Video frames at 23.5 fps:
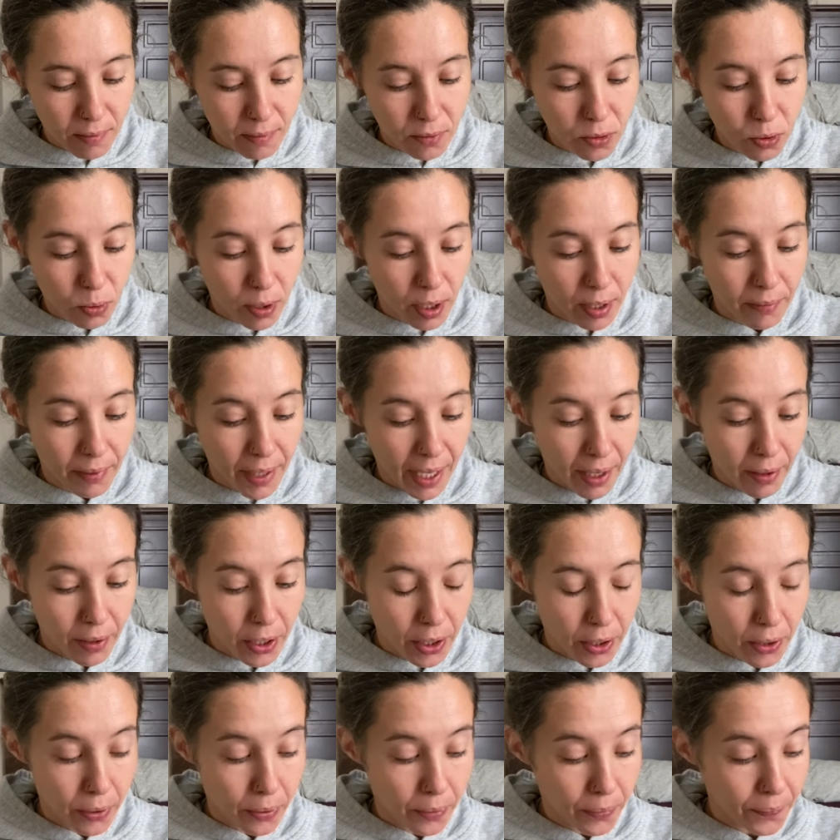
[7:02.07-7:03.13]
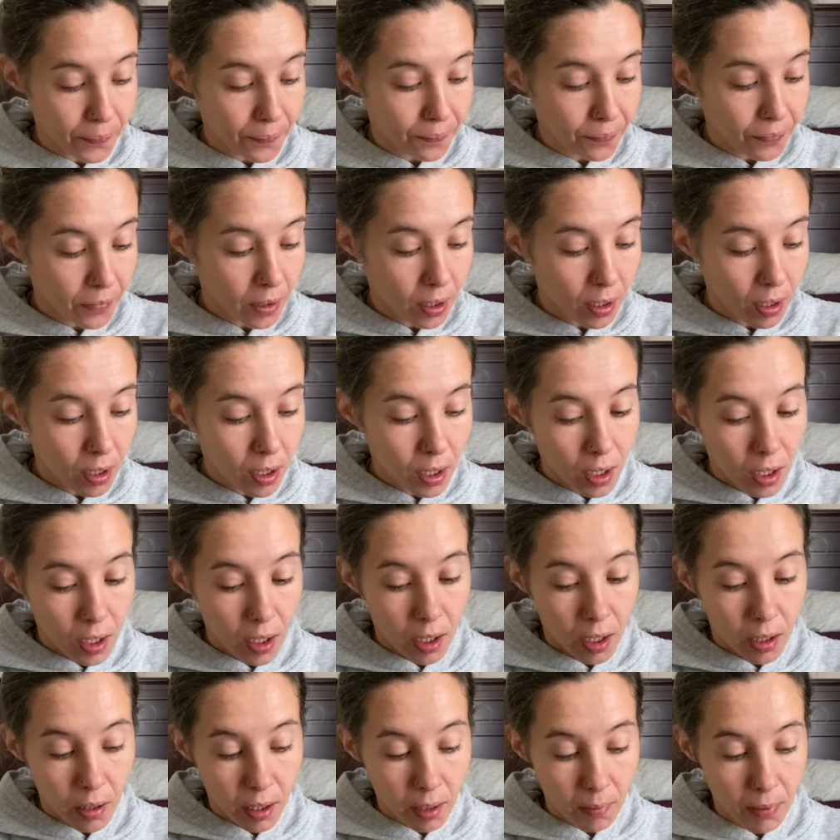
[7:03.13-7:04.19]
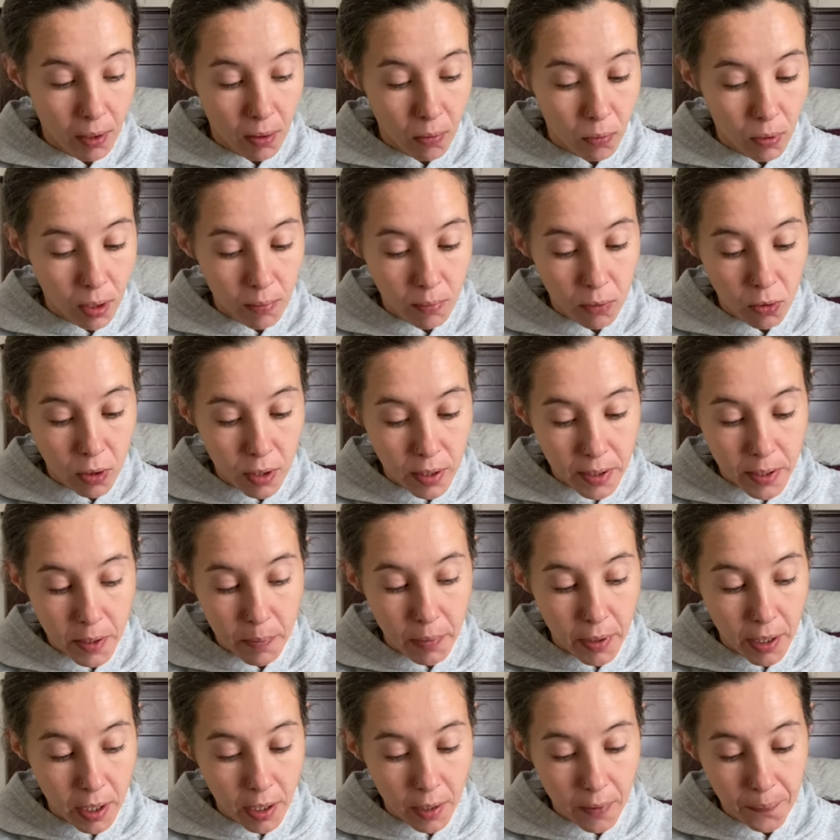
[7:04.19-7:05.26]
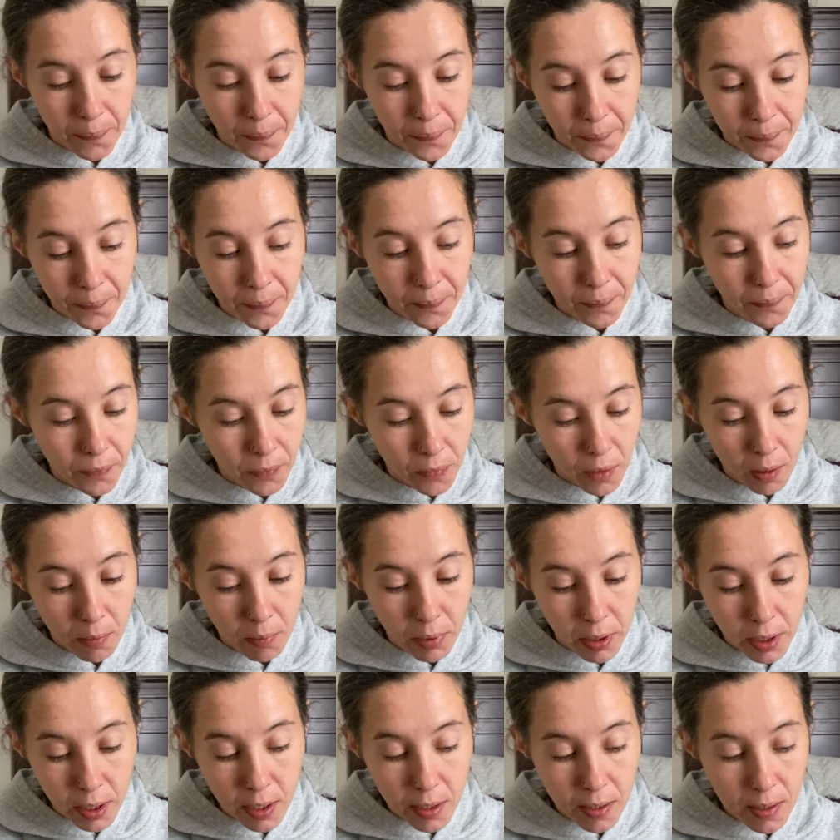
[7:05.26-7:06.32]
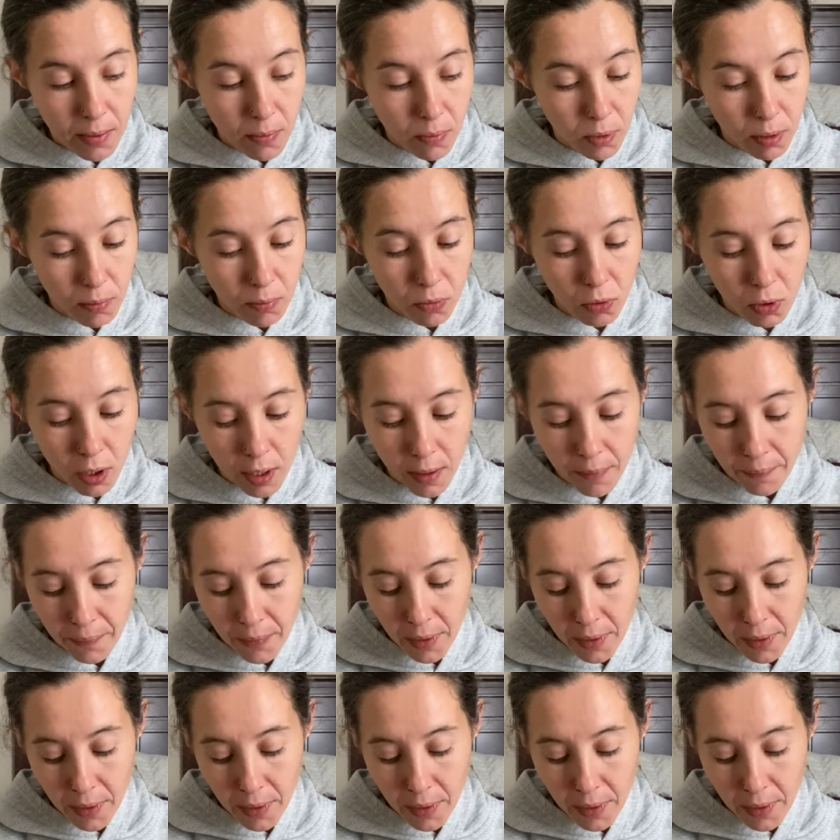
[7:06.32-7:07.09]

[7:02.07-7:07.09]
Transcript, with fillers: door to value, Give me one more spirit, please, one more.